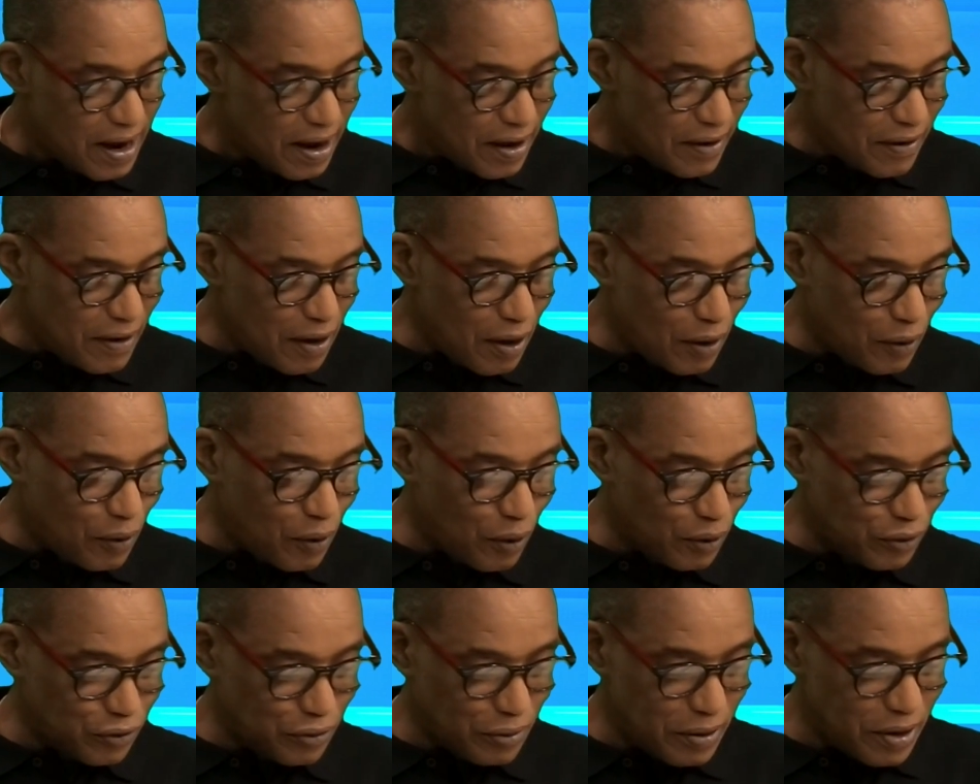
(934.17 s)
Now, of
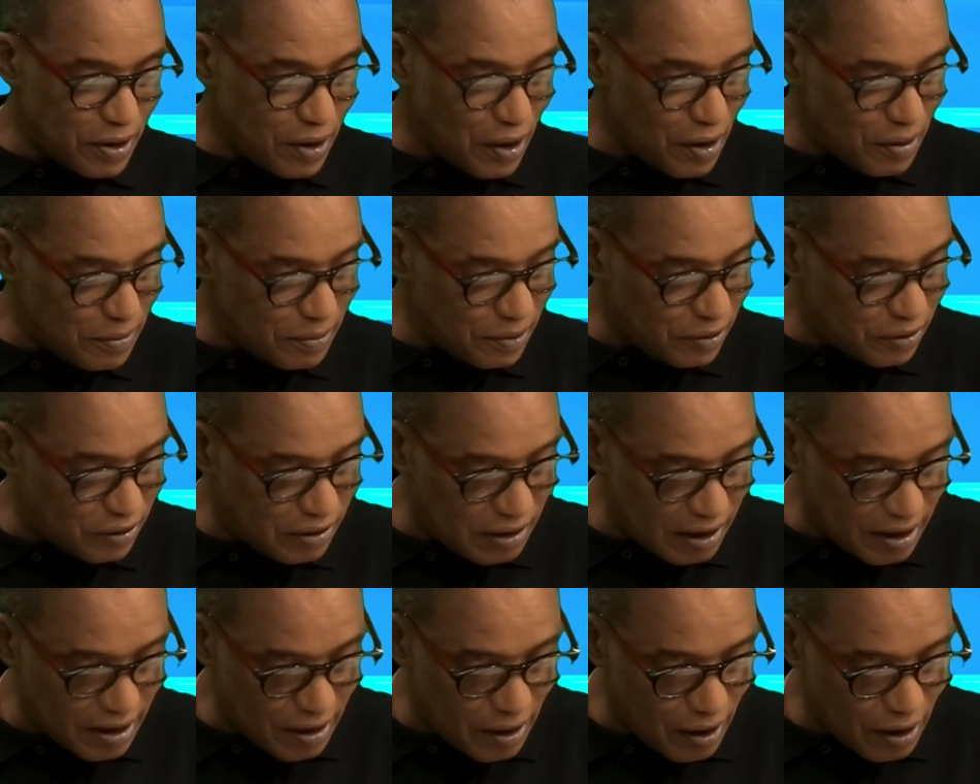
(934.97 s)
course, we know Miss
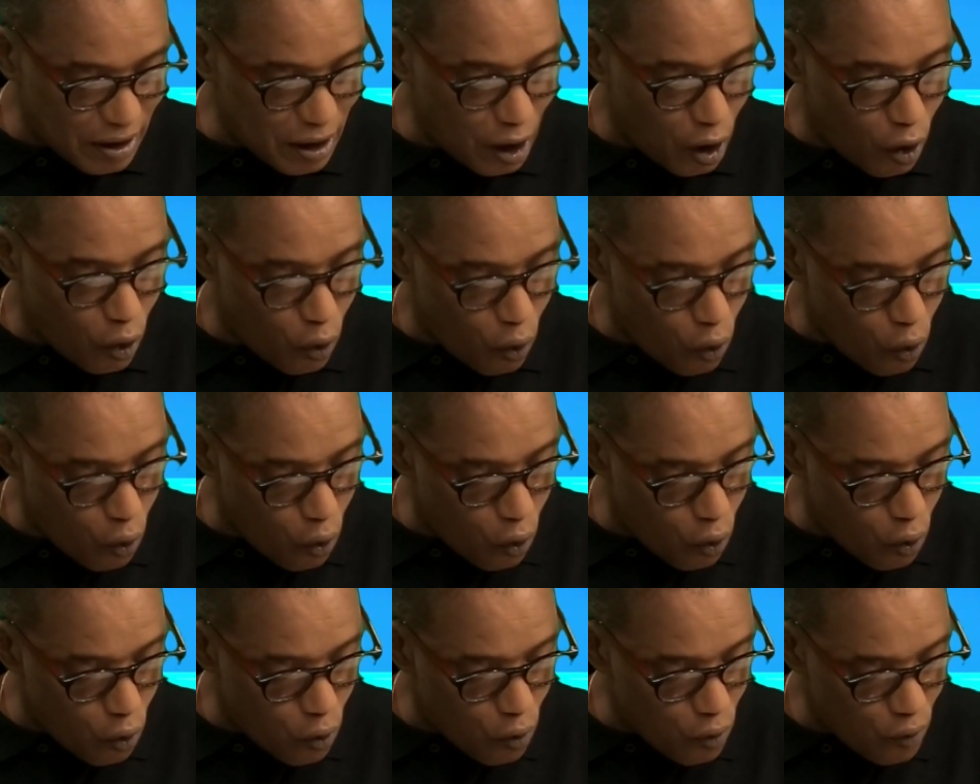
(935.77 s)
Liana,
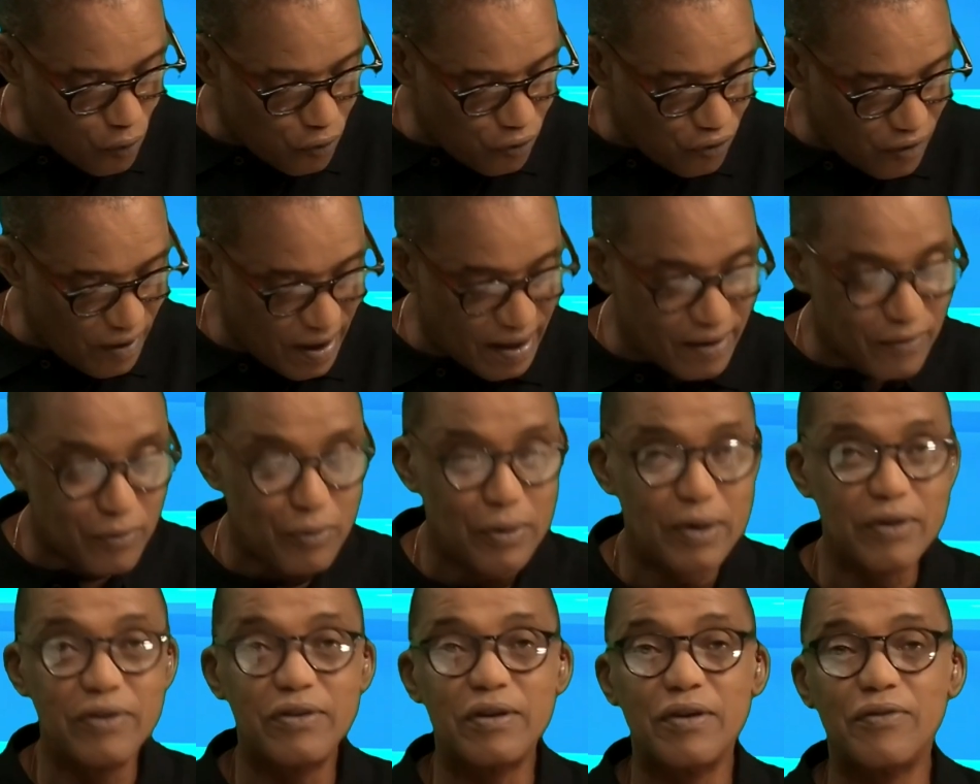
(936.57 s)
all 5
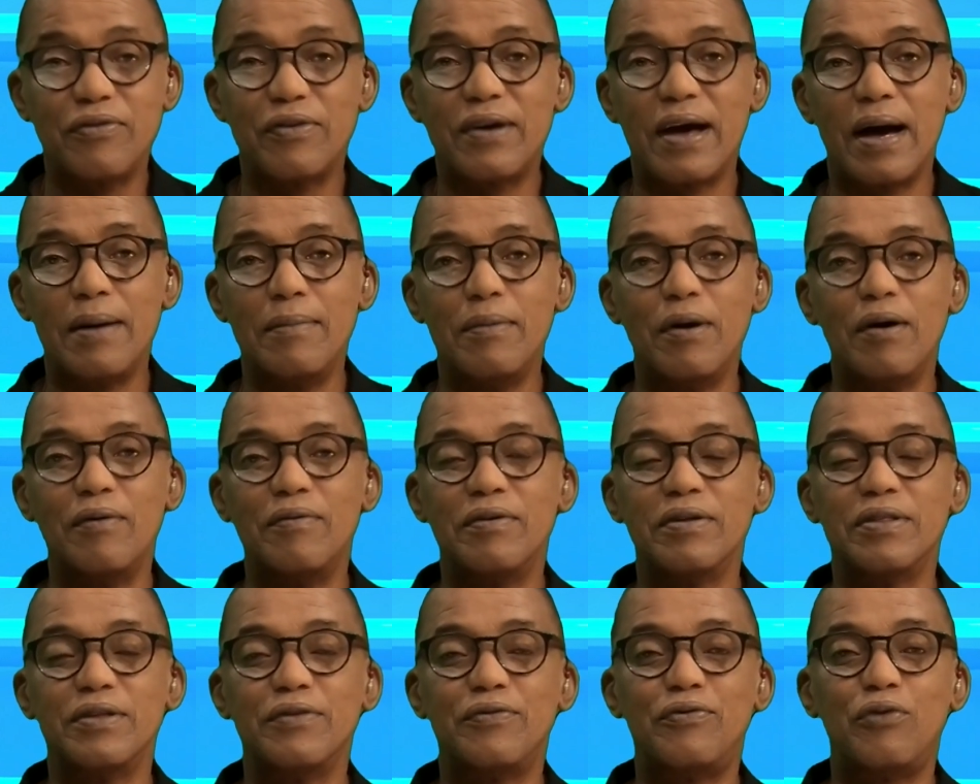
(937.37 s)
wins have come
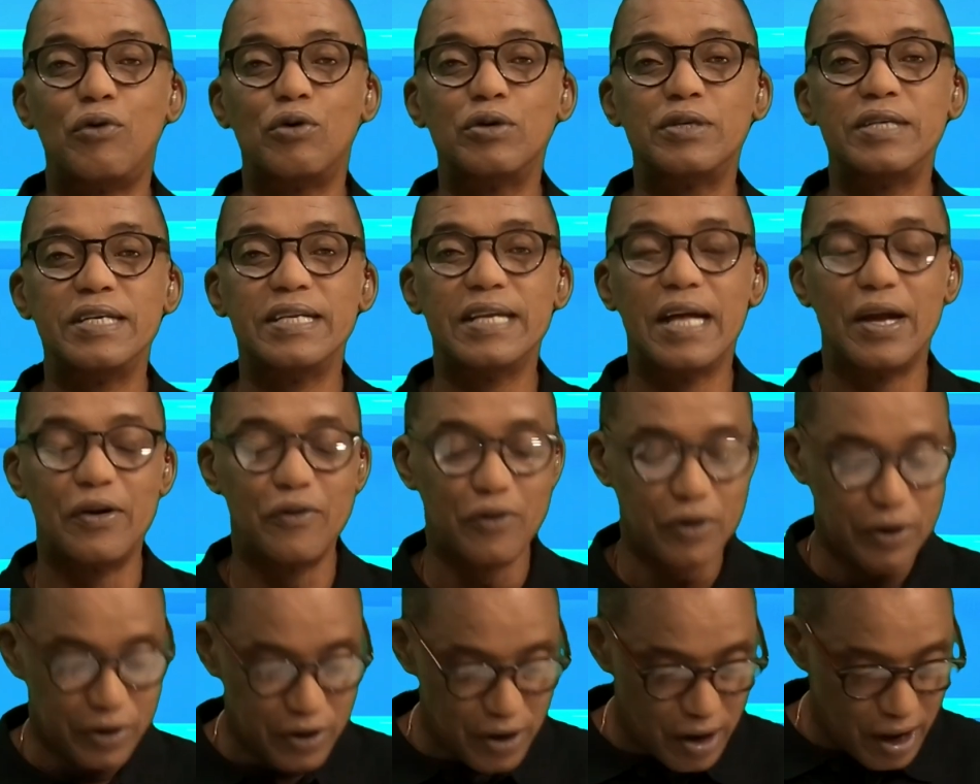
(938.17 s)
over the
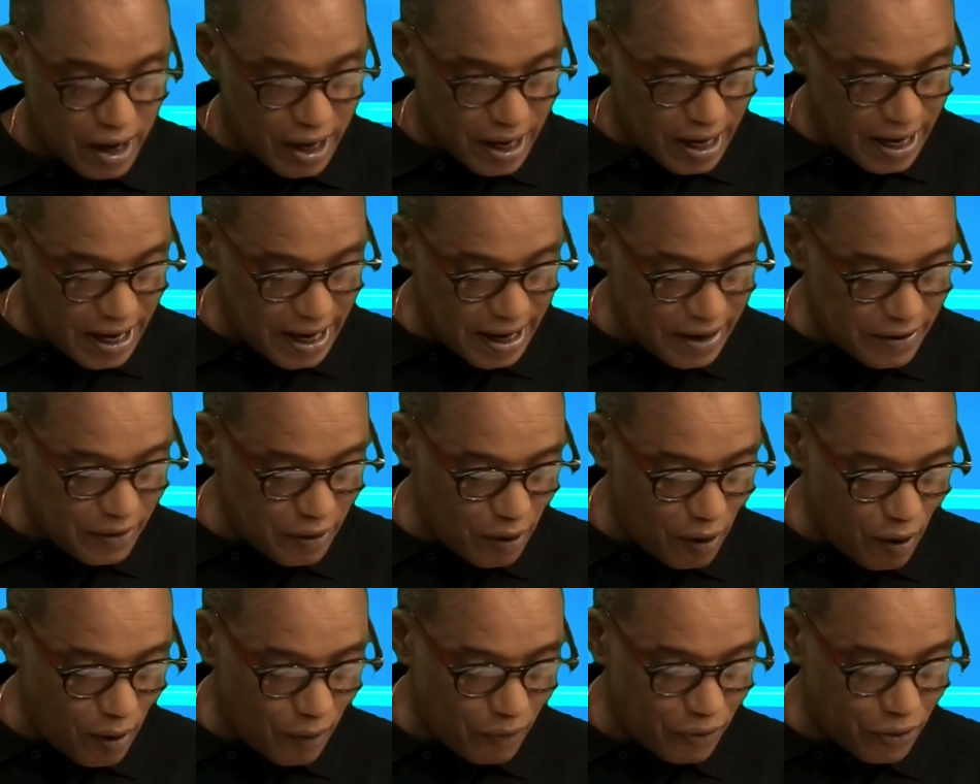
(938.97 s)
1400, and
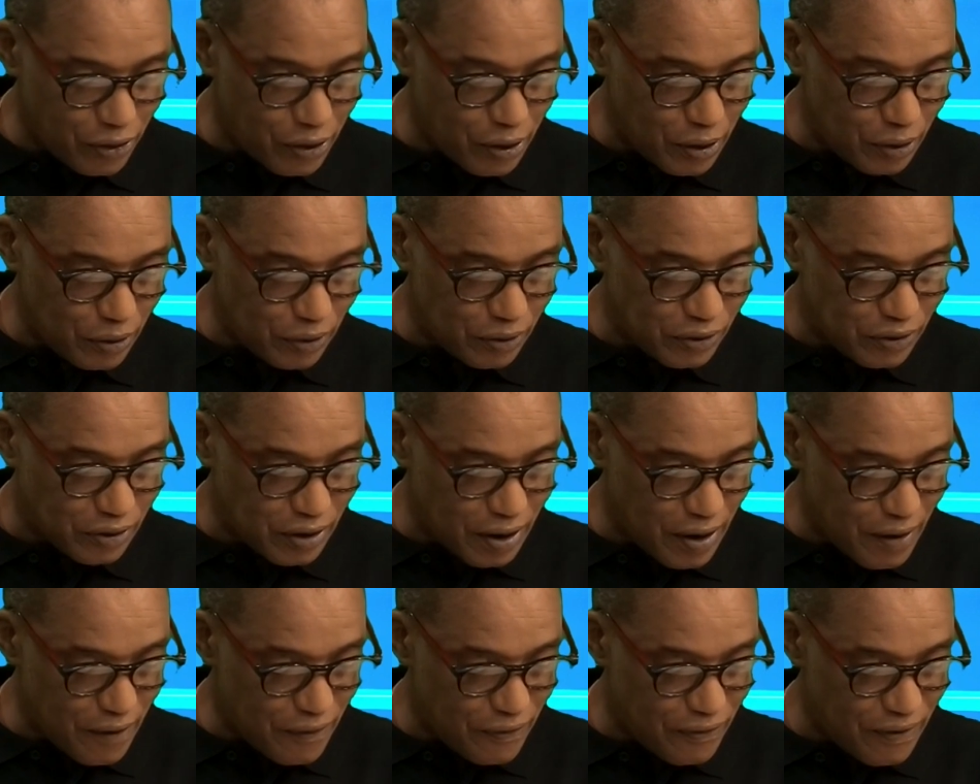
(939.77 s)
of those
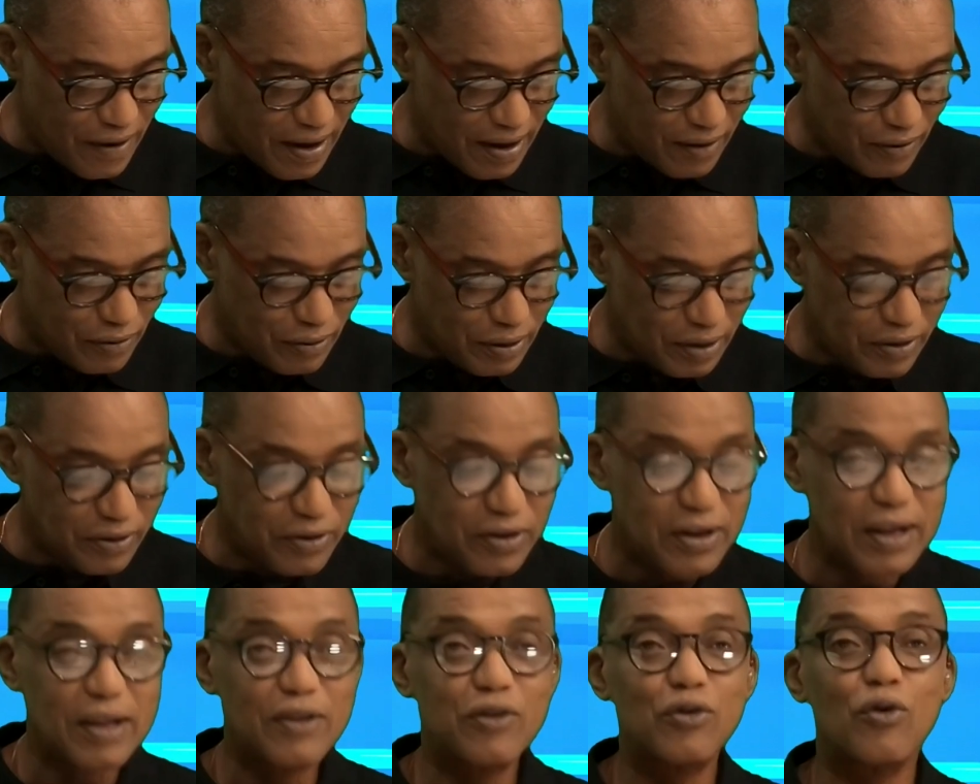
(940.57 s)
5
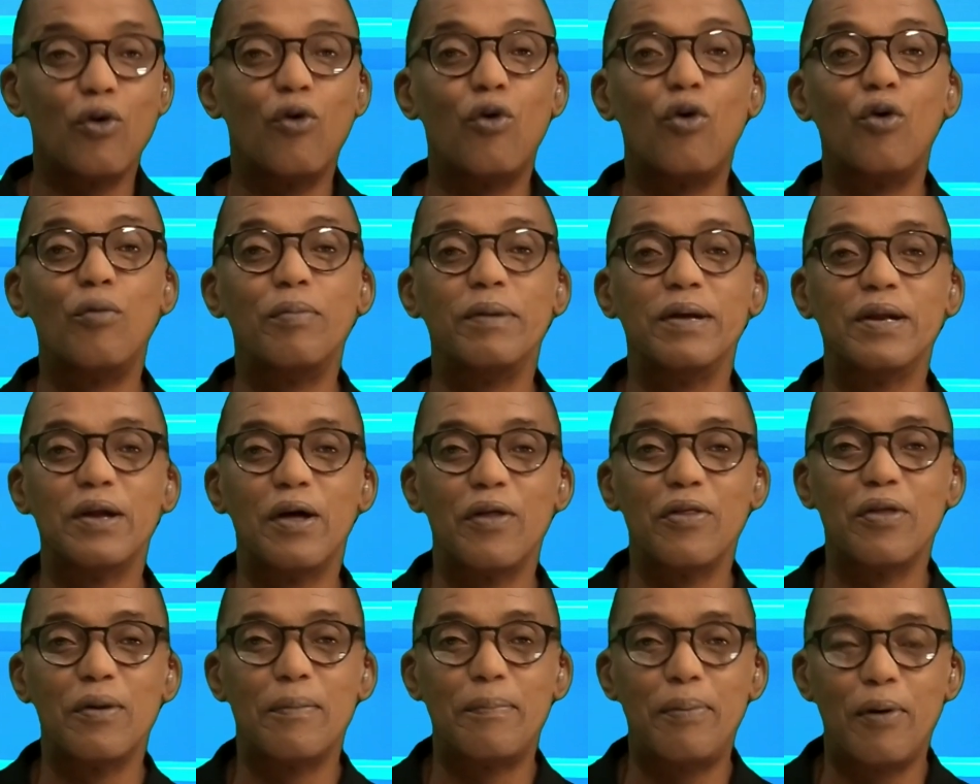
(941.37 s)
wins, it's all been
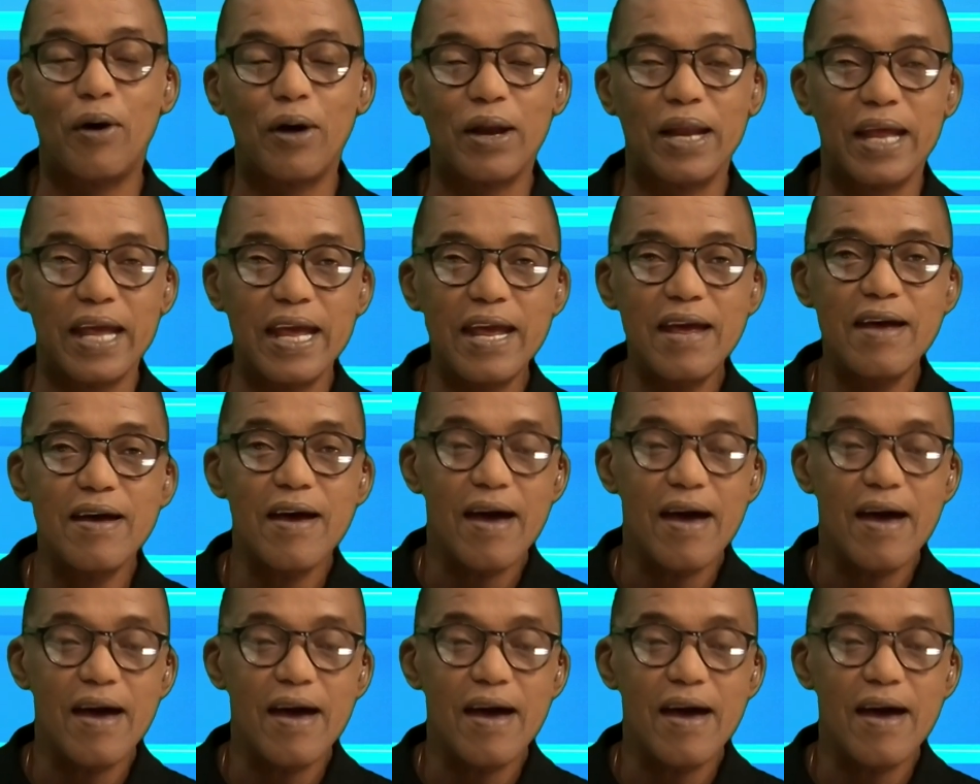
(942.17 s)
on the poly.